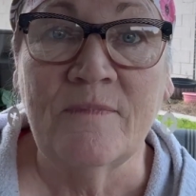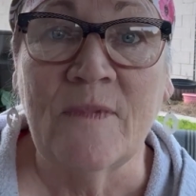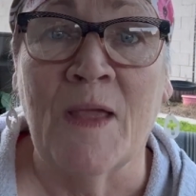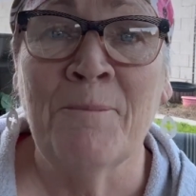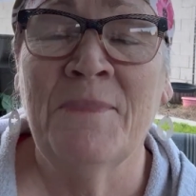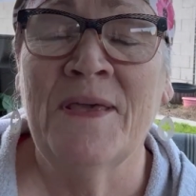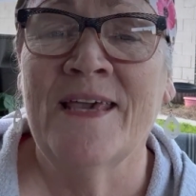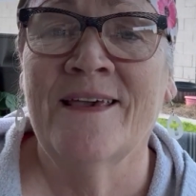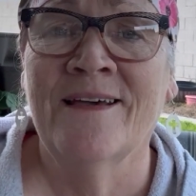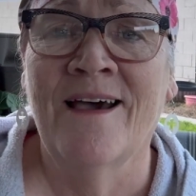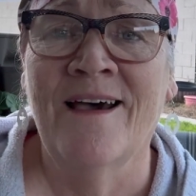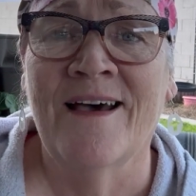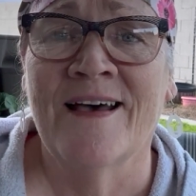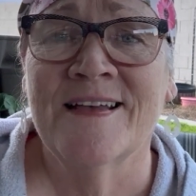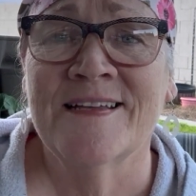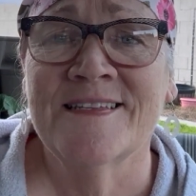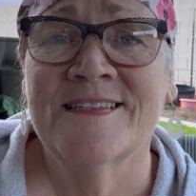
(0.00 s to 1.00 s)

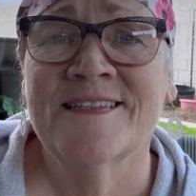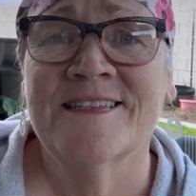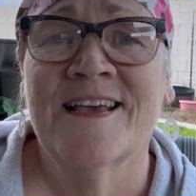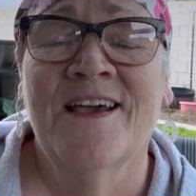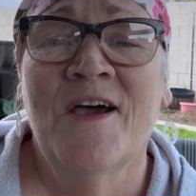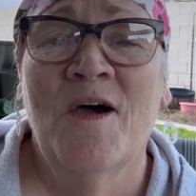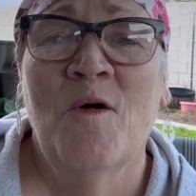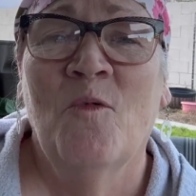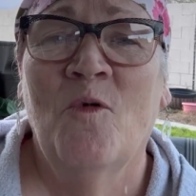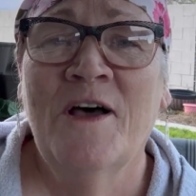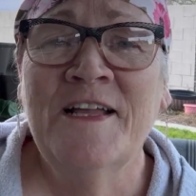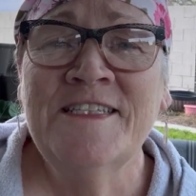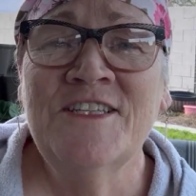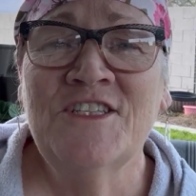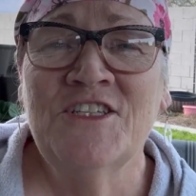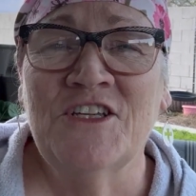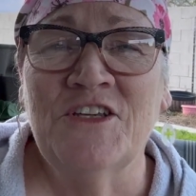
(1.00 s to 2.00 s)
Because
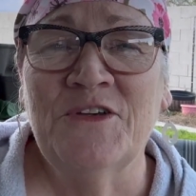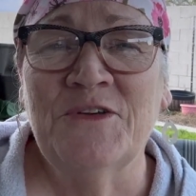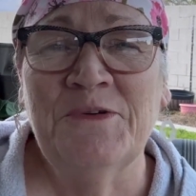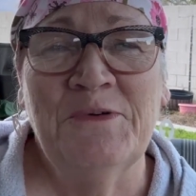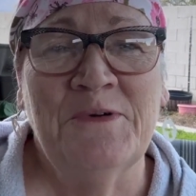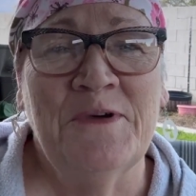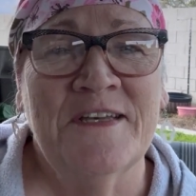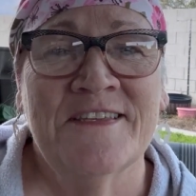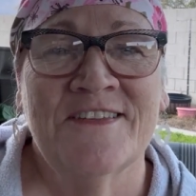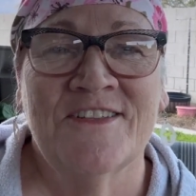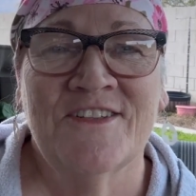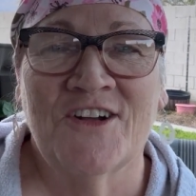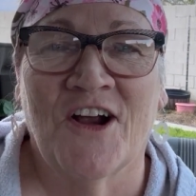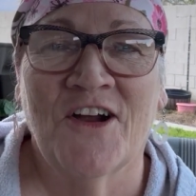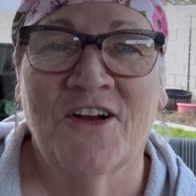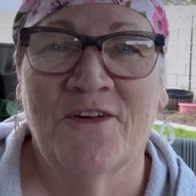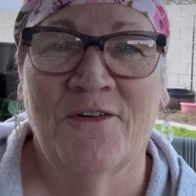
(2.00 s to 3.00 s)
once you
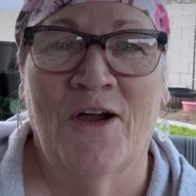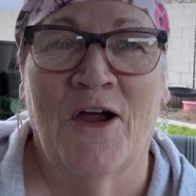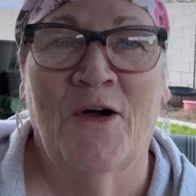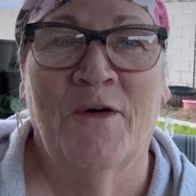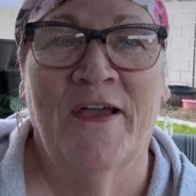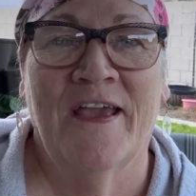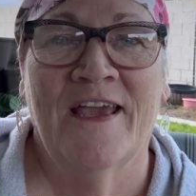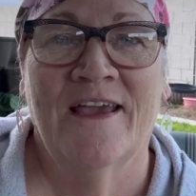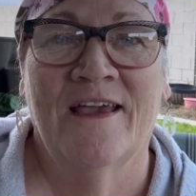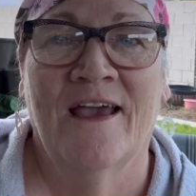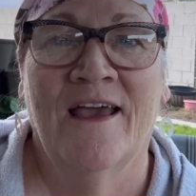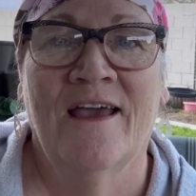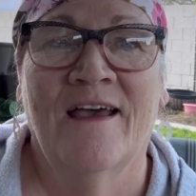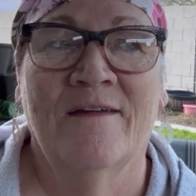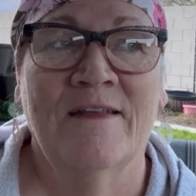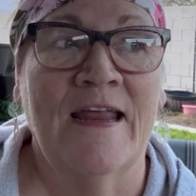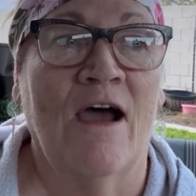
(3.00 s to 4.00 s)
start growing,
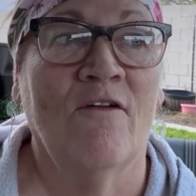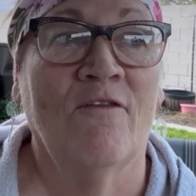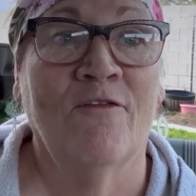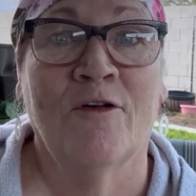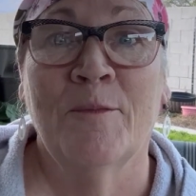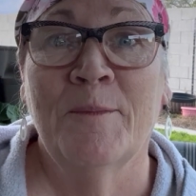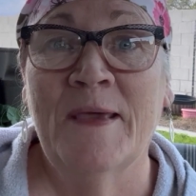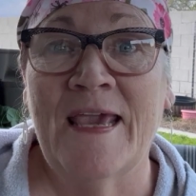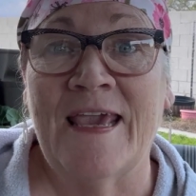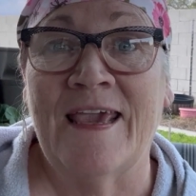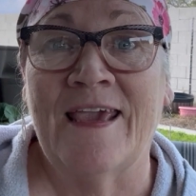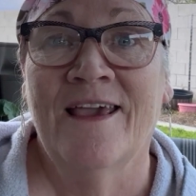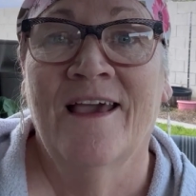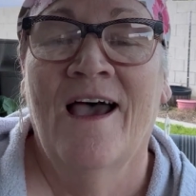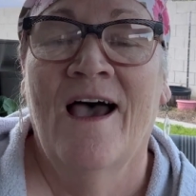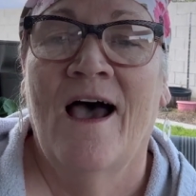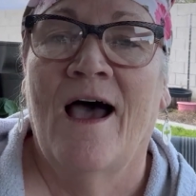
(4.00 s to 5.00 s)
now for me,
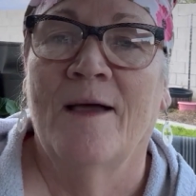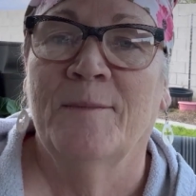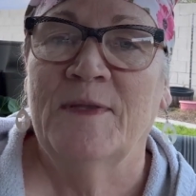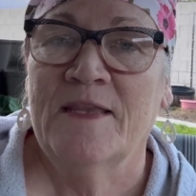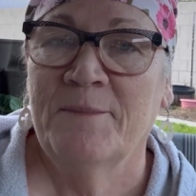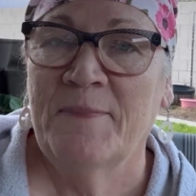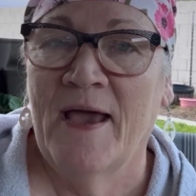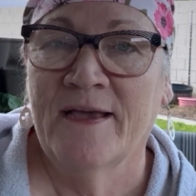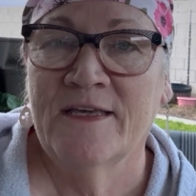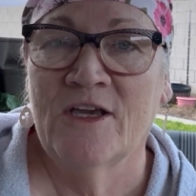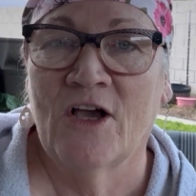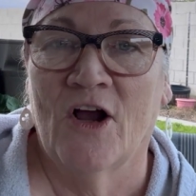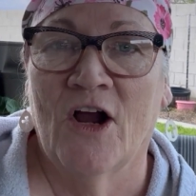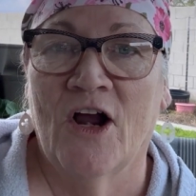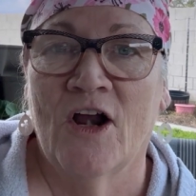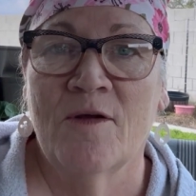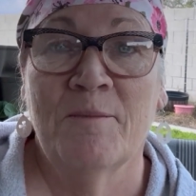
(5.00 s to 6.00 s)
I'm in the
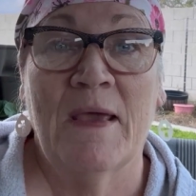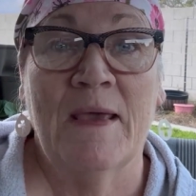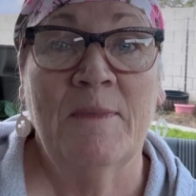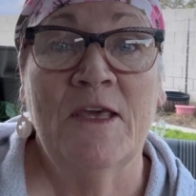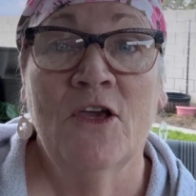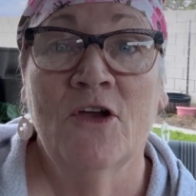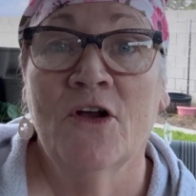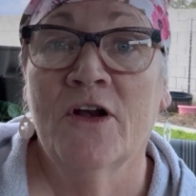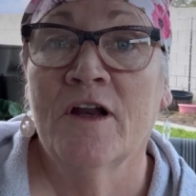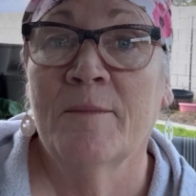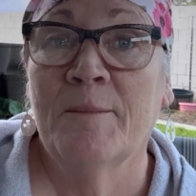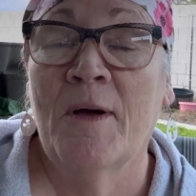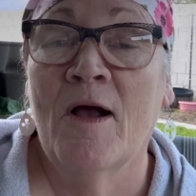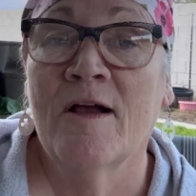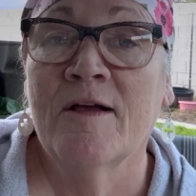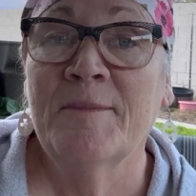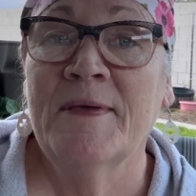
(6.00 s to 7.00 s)
backyard, maybe you're in an
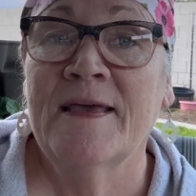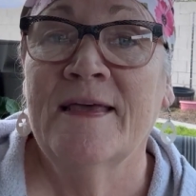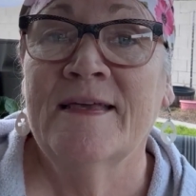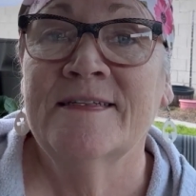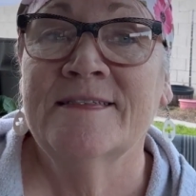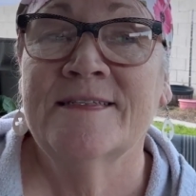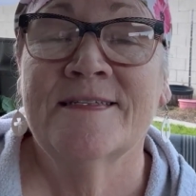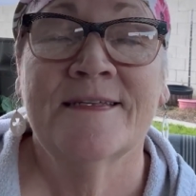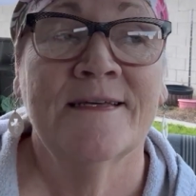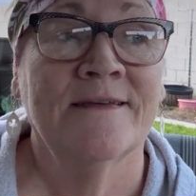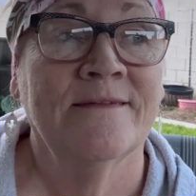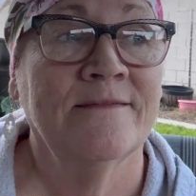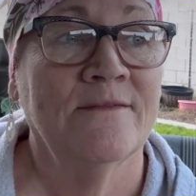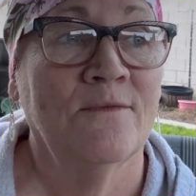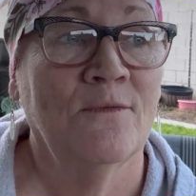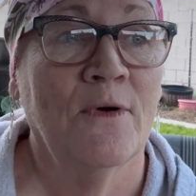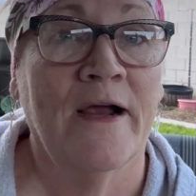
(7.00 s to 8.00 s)
apartment,
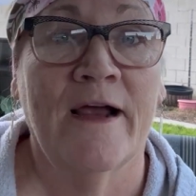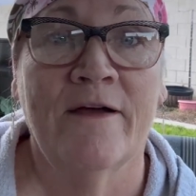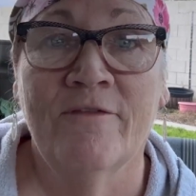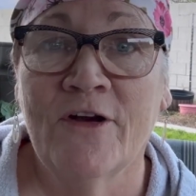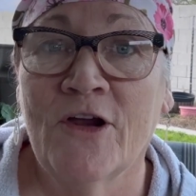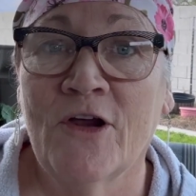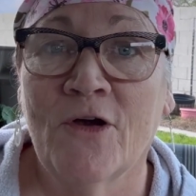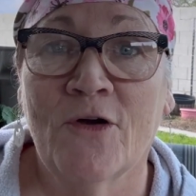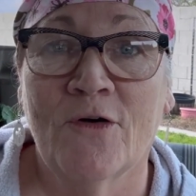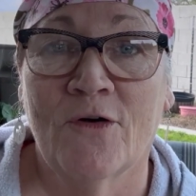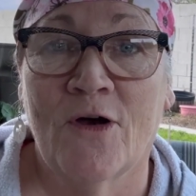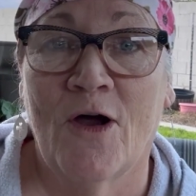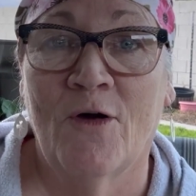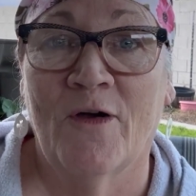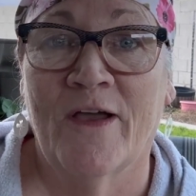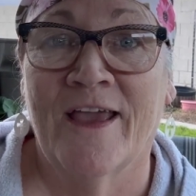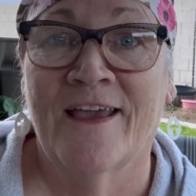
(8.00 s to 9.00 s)
wherever you're
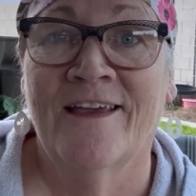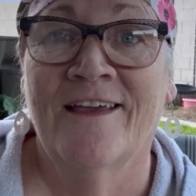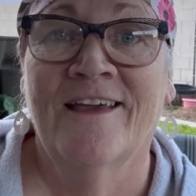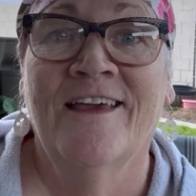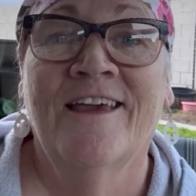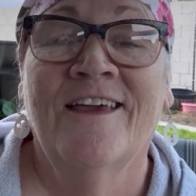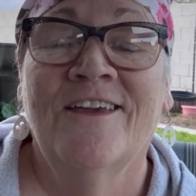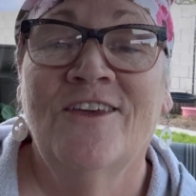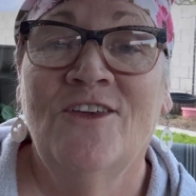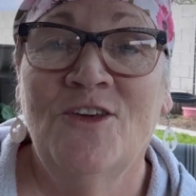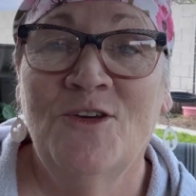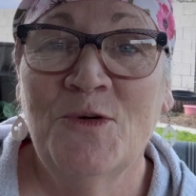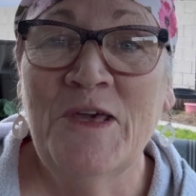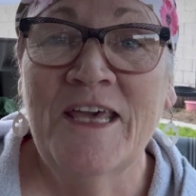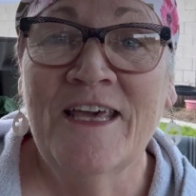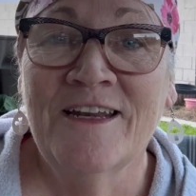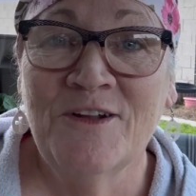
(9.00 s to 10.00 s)
growing, you
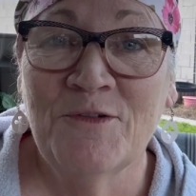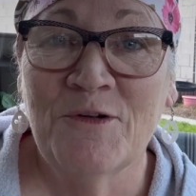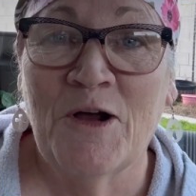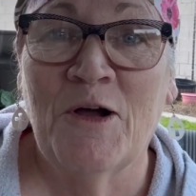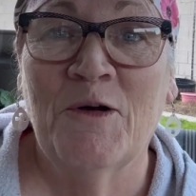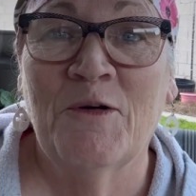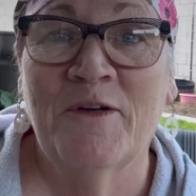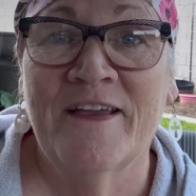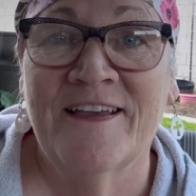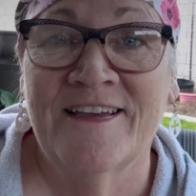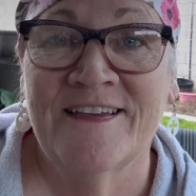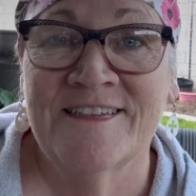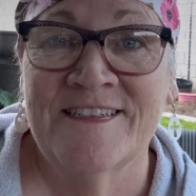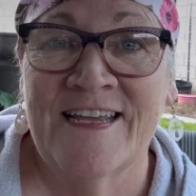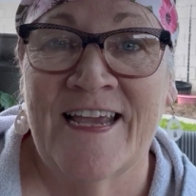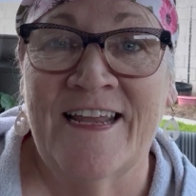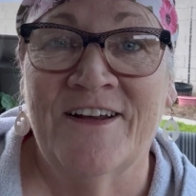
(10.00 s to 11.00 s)
can grow in
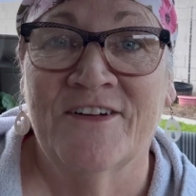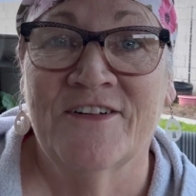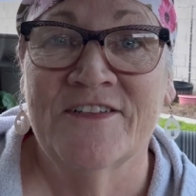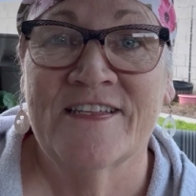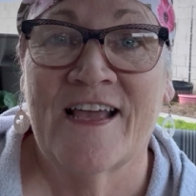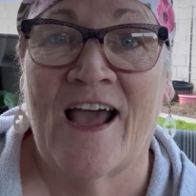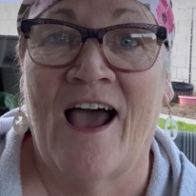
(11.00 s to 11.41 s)
containers.